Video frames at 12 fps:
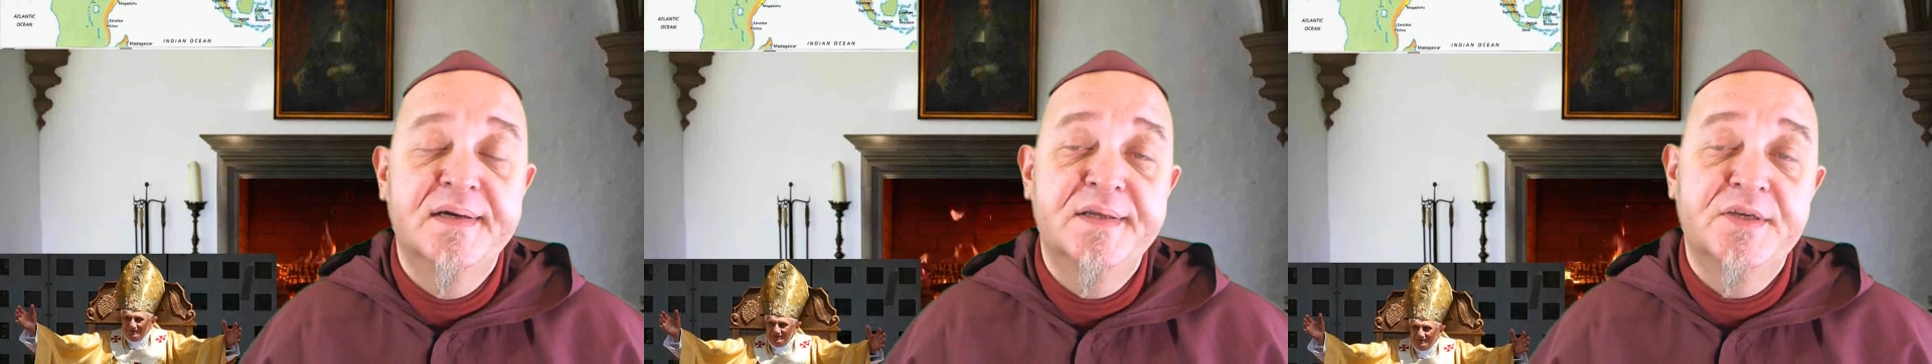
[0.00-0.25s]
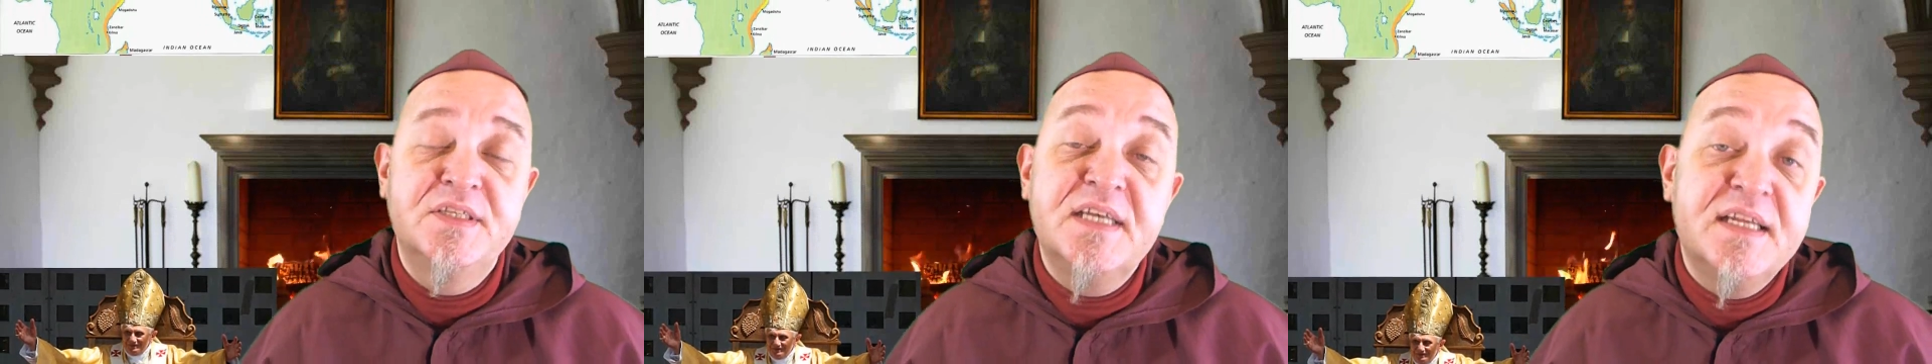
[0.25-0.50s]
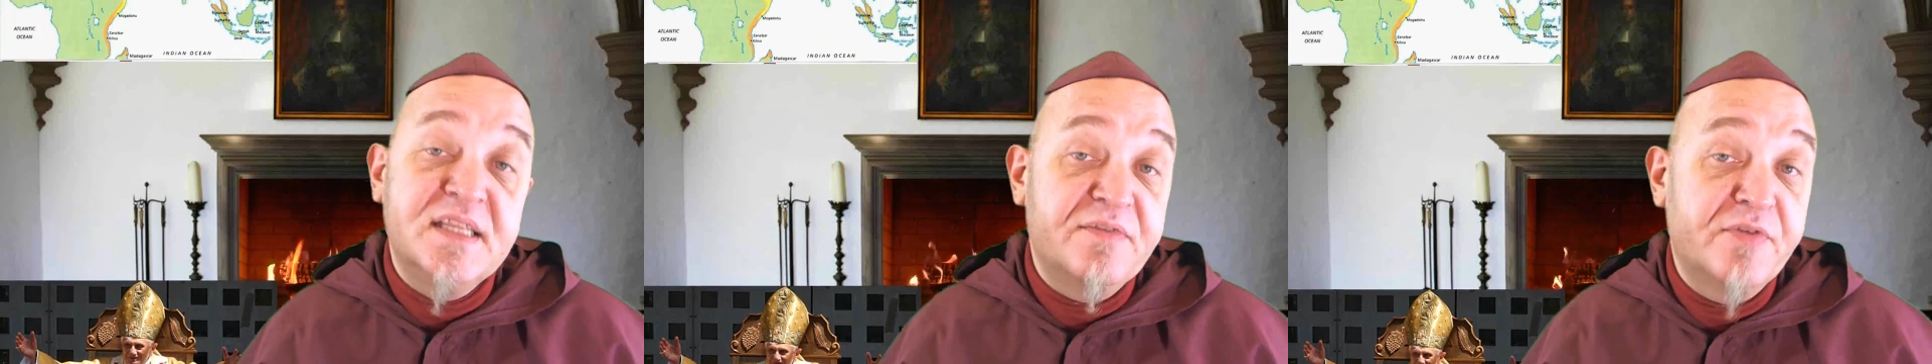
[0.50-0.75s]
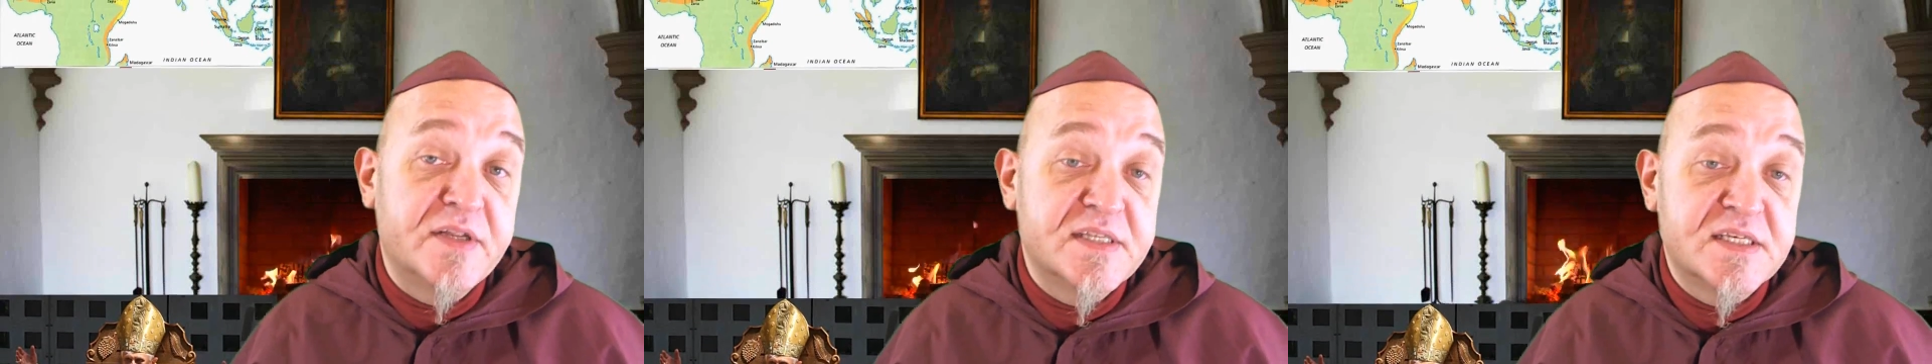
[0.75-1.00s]
You see the
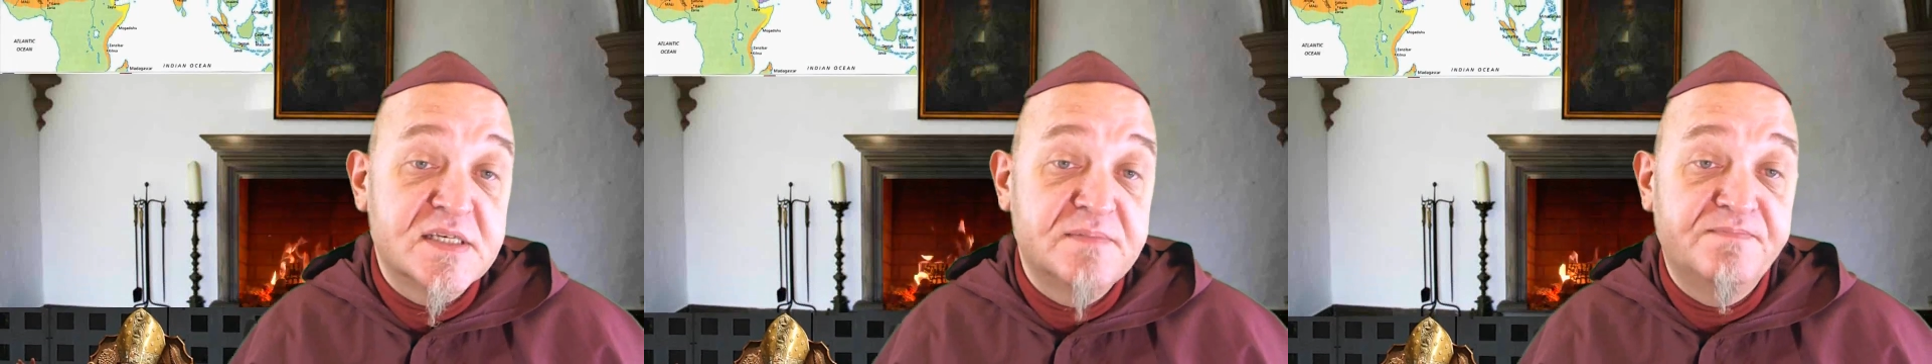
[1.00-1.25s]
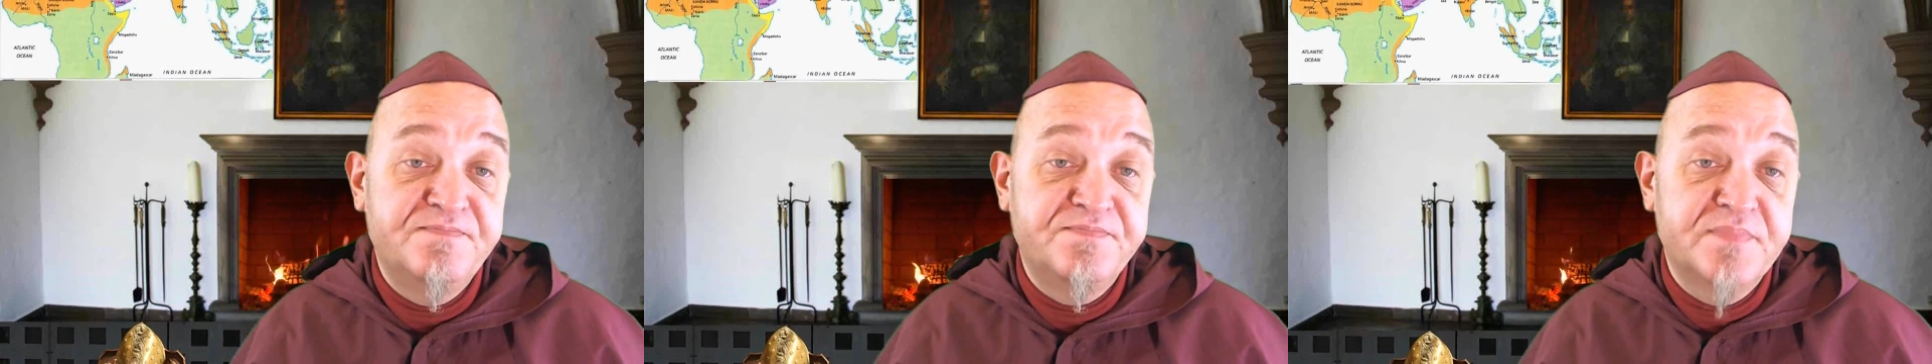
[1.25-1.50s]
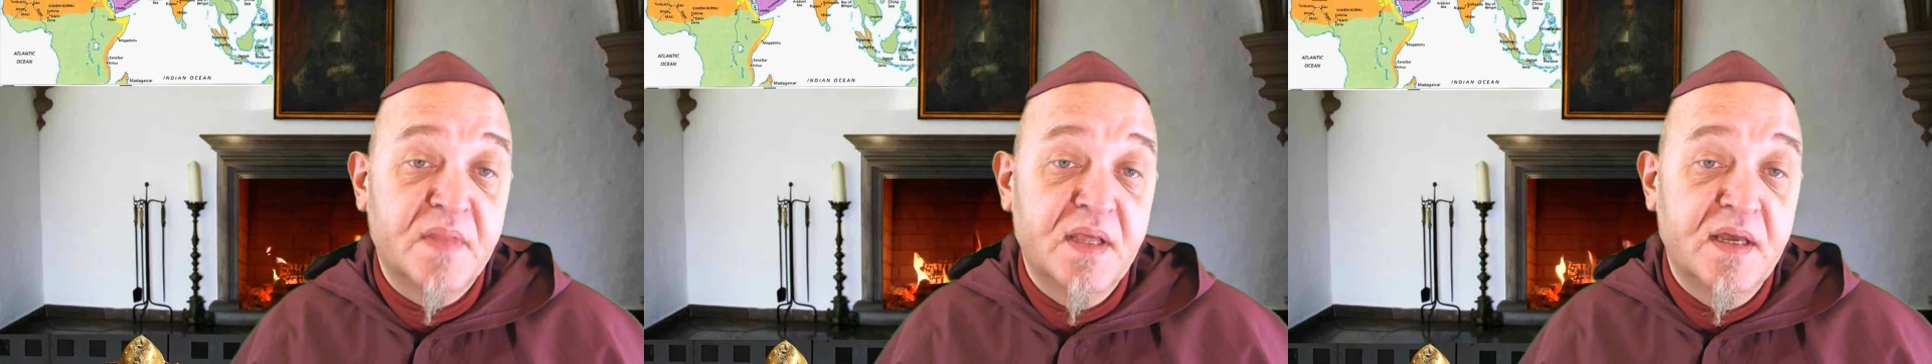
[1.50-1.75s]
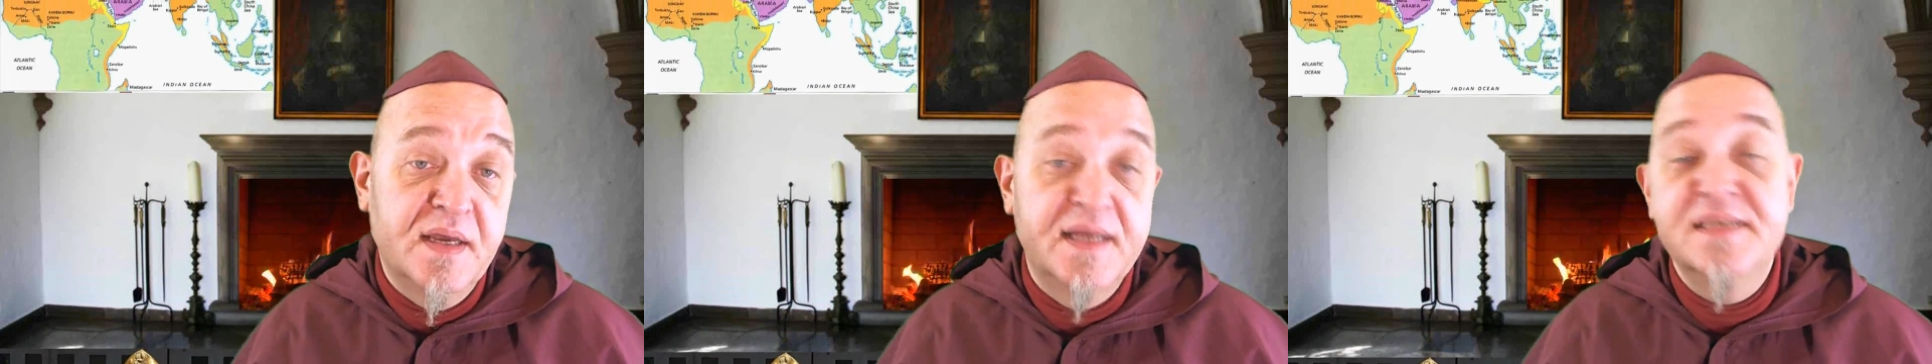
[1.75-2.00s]
difference?
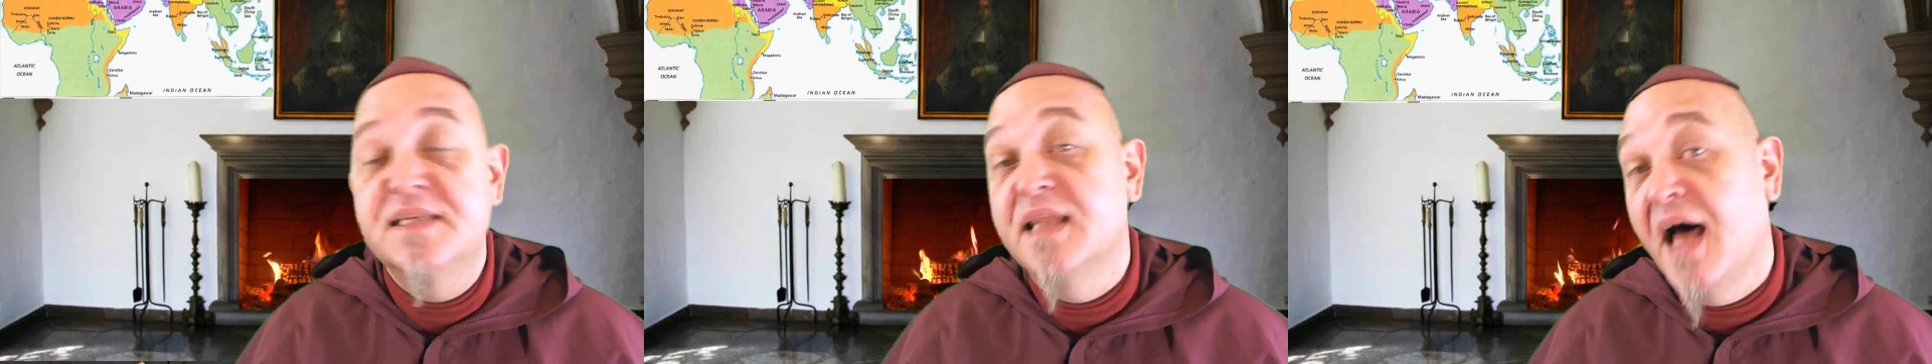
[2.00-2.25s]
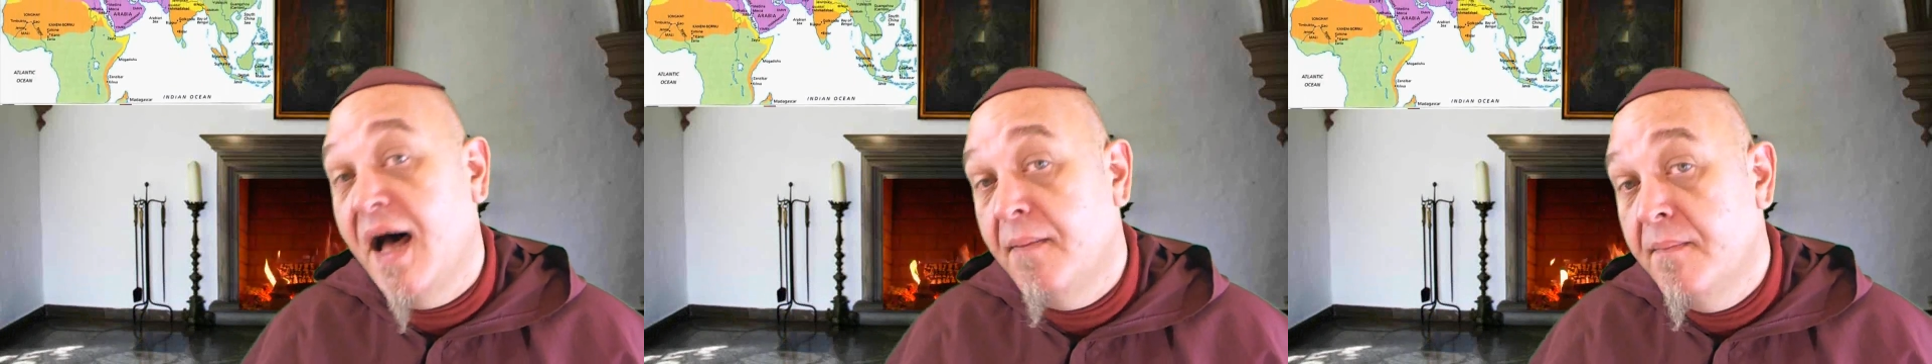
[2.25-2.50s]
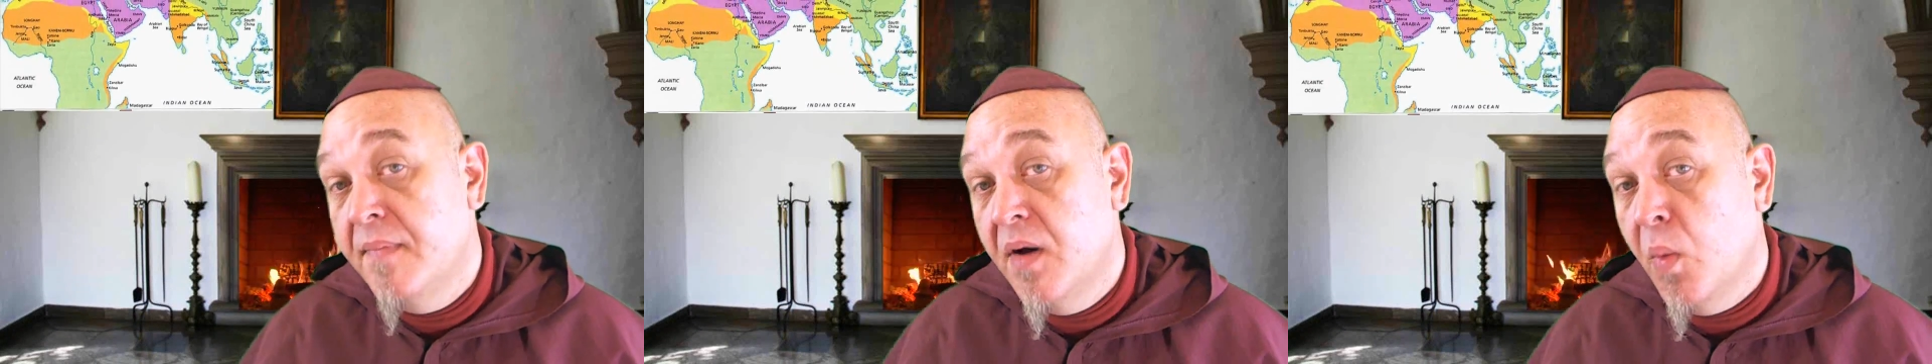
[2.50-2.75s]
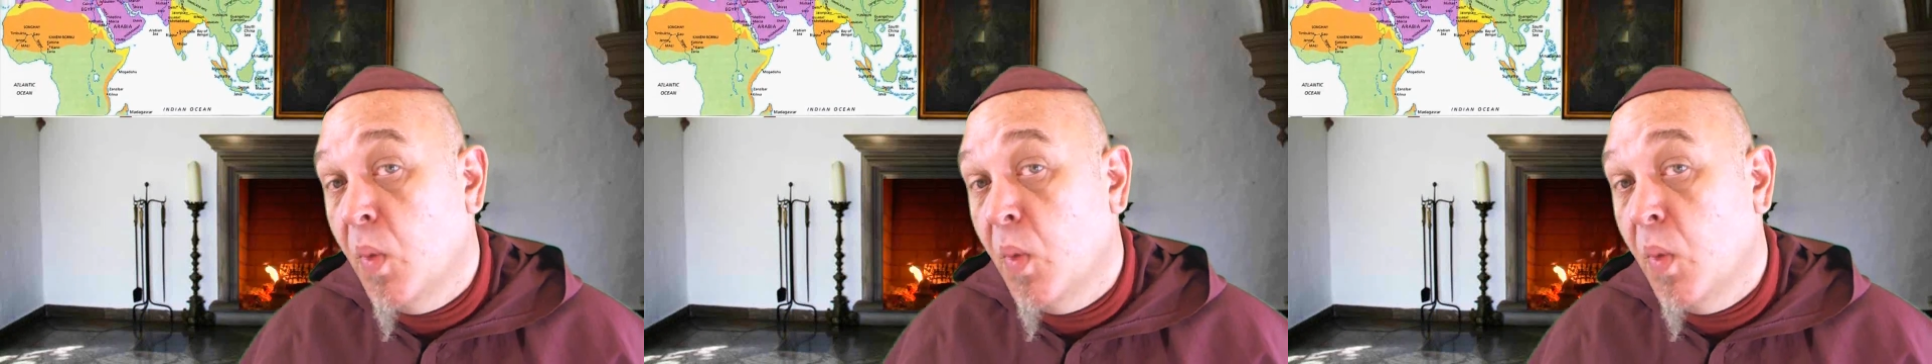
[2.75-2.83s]
Islam